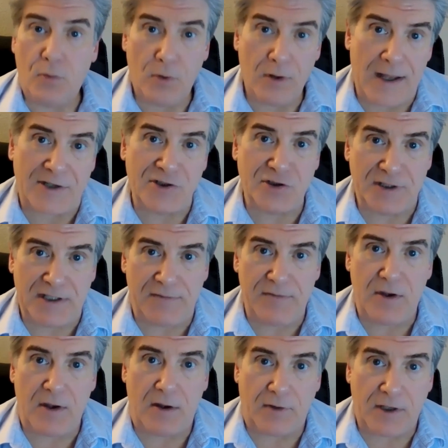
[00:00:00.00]
we'll actually
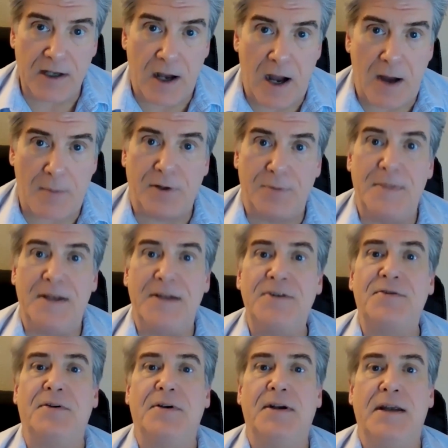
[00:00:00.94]
give you a
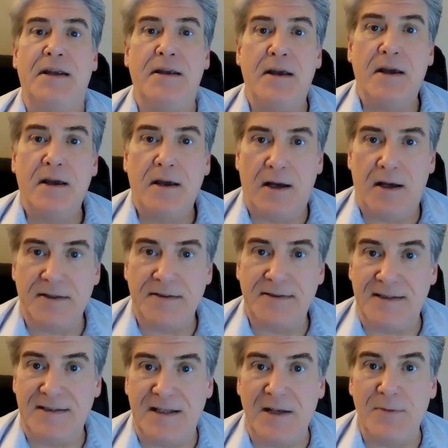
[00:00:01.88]
complimentary
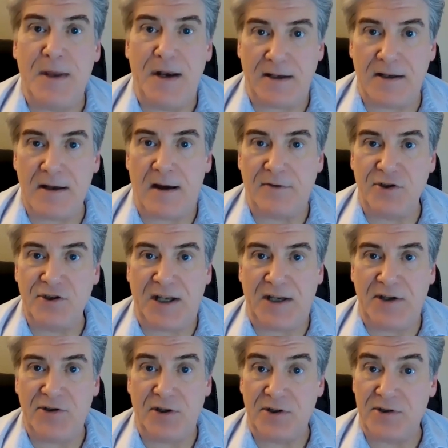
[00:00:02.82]
60-minute
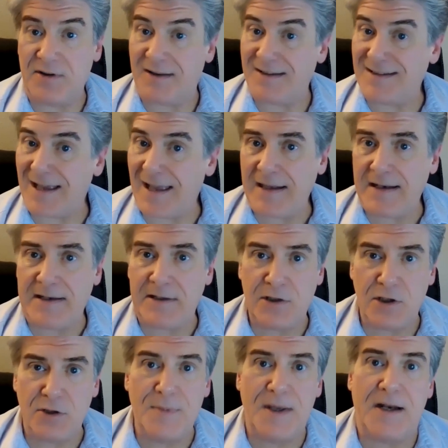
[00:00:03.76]
conversation. So that's
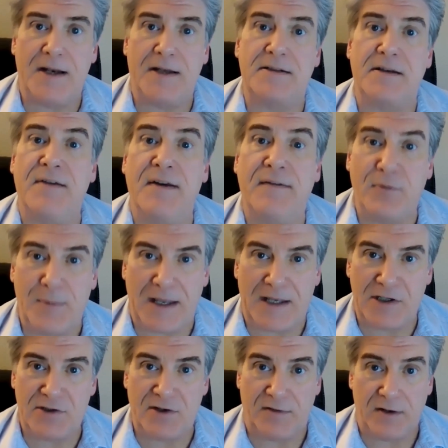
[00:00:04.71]
82 minutes of
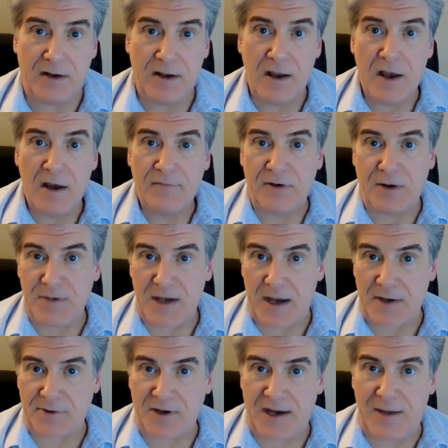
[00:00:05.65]
information from
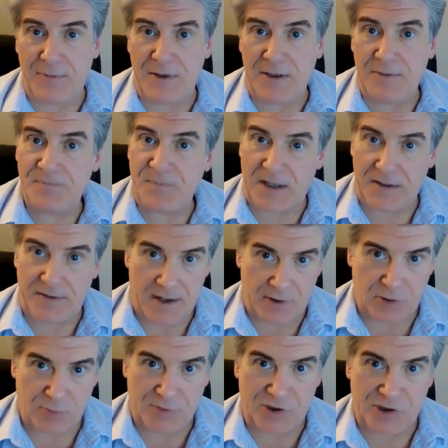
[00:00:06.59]
Dr. Heyman and
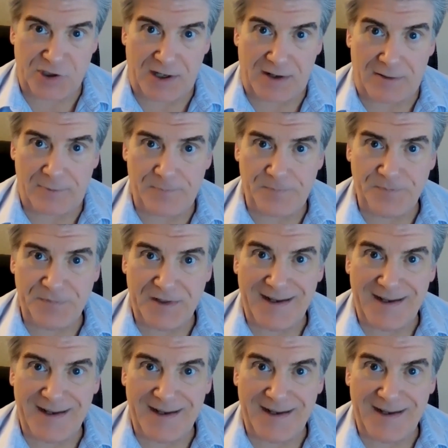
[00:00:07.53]
Dr. Michelle,